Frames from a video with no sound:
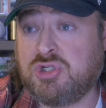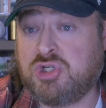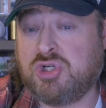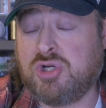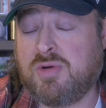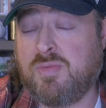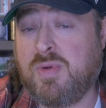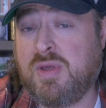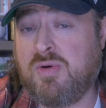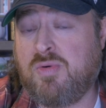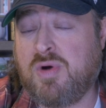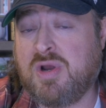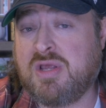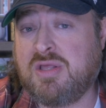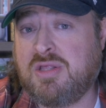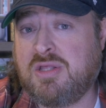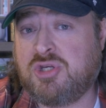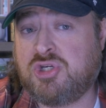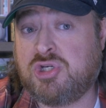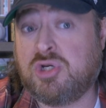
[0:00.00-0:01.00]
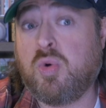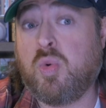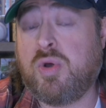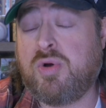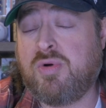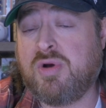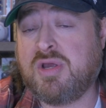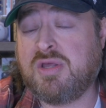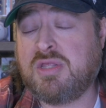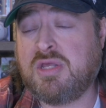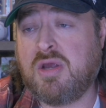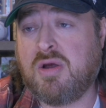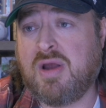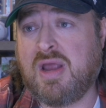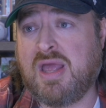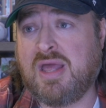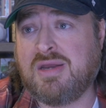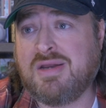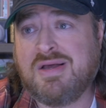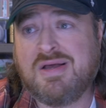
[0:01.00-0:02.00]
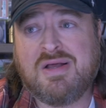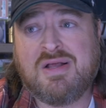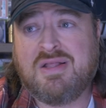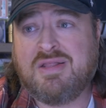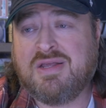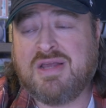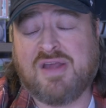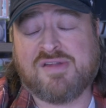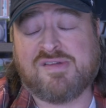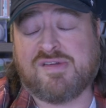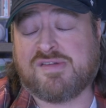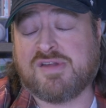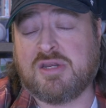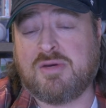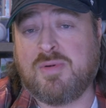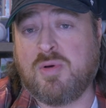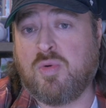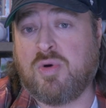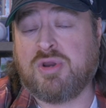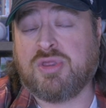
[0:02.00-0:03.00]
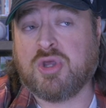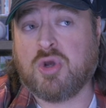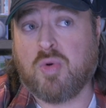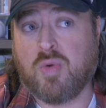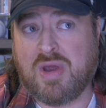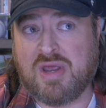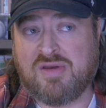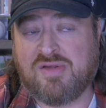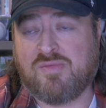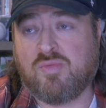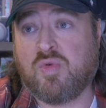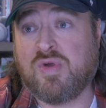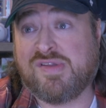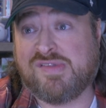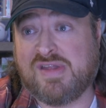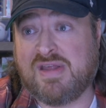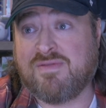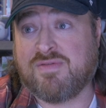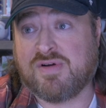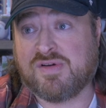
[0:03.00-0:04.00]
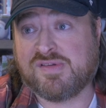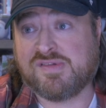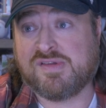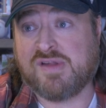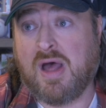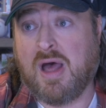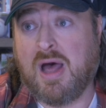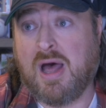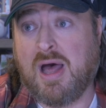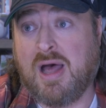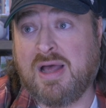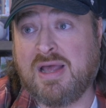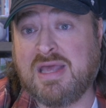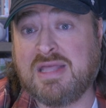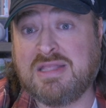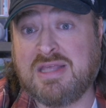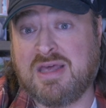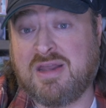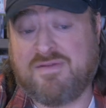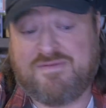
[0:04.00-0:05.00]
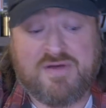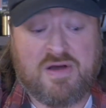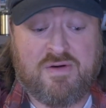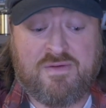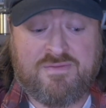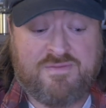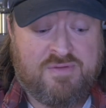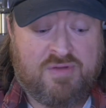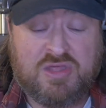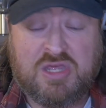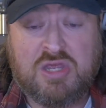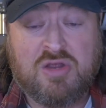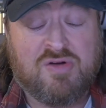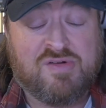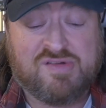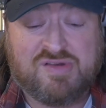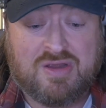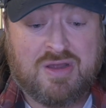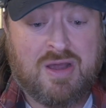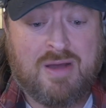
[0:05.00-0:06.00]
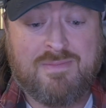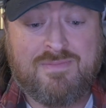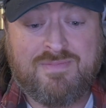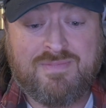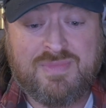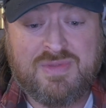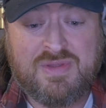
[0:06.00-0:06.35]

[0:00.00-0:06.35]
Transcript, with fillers: should have won rookie should have won rookie of the year, and the guy's just going to be one of the great receivers uh, in the NFL for the years to come